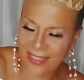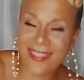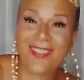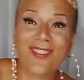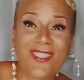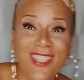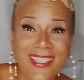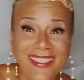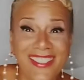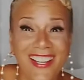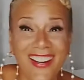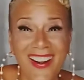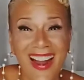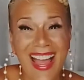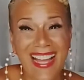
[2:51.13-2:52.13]

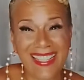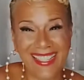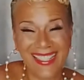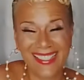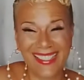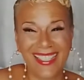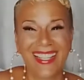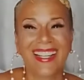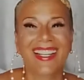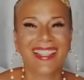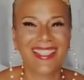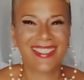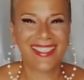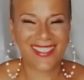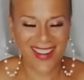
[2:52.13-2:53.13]

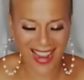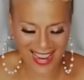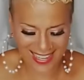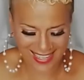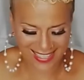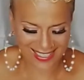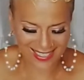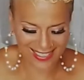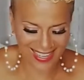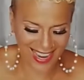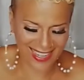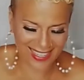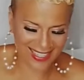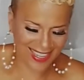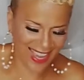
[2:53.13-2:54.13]
the dragon's
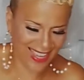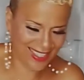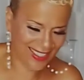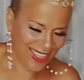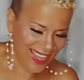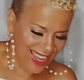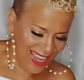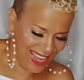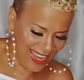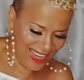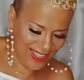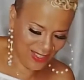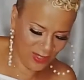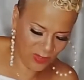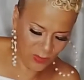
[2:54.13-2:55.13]
deck. Yes.
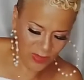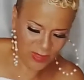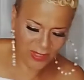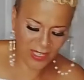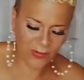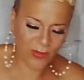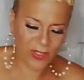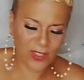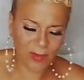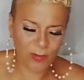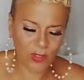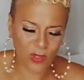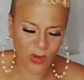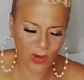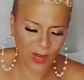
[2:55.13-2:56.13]
Angels, we're looking for
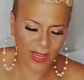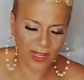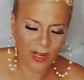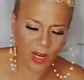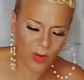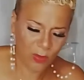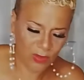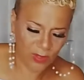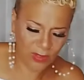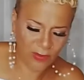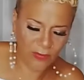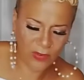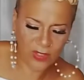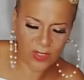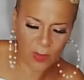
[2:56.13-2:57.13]
some joy. We're
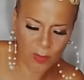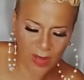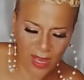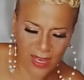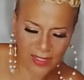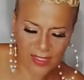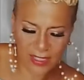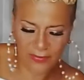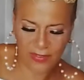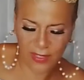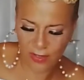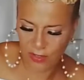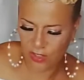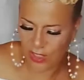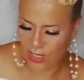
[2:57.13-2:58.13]
looking for some positive
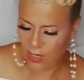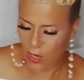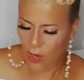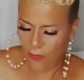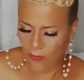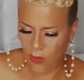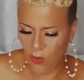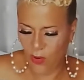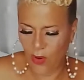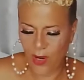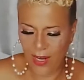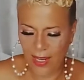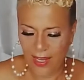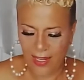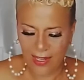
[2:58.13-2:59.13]
energy
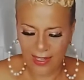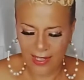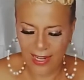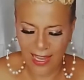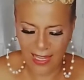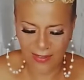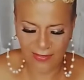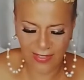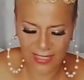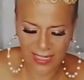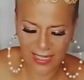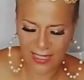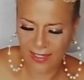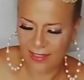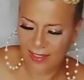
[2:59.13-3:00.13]
for
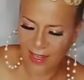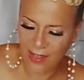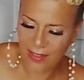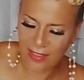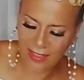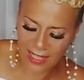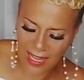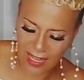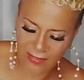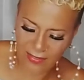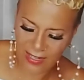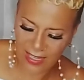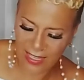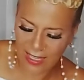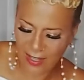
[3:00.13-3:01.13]
lovely,
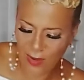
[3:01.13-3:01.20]
lovely